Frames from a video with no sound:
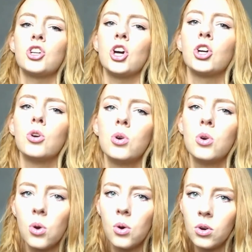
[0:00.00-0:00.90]
a
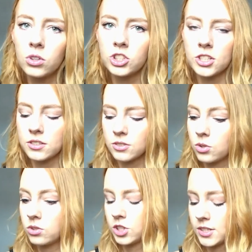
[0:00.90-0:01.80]
gorgeous
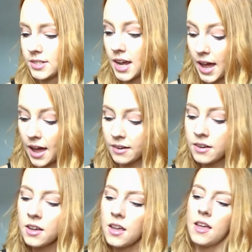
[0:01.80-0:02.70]
tan.
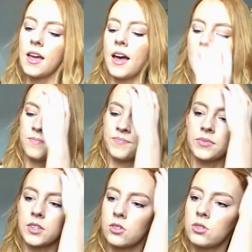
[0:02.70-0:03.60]

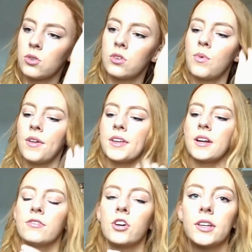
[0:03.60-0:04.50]
So the one that
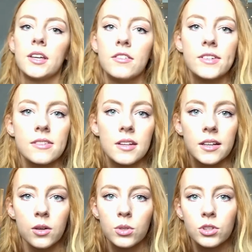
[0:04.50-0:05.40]
I've got here is the
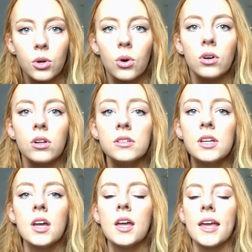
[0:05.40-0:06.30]
liquid gold.
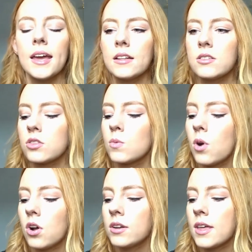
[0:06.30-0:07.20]
It's the
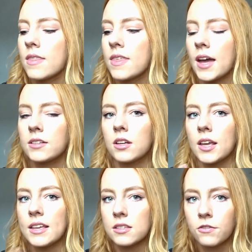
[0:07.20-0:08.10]
one that
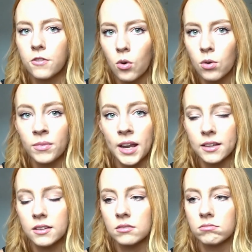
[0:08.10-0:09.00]
is a foam
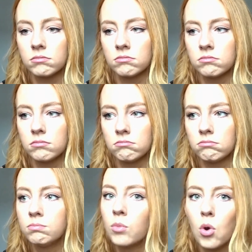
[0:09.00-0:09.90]
like
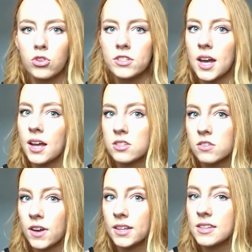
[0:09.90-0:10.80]
most tans you
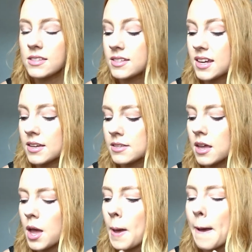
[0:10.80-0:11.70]
find these days,
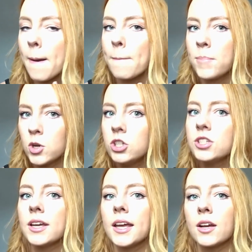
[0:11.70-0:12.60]

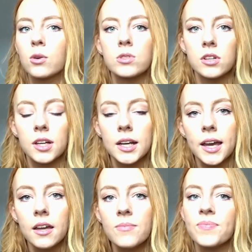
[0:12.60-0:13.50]
but it goes on
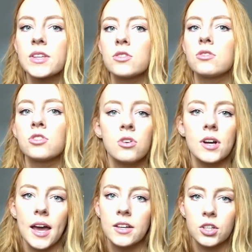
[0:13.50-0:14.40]
clear, so there's no
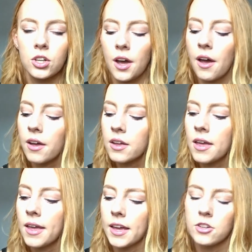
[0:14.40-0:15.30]
guide colour.
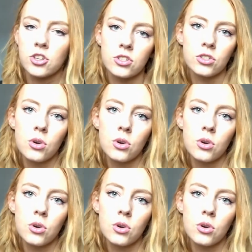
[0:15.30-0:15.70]
It just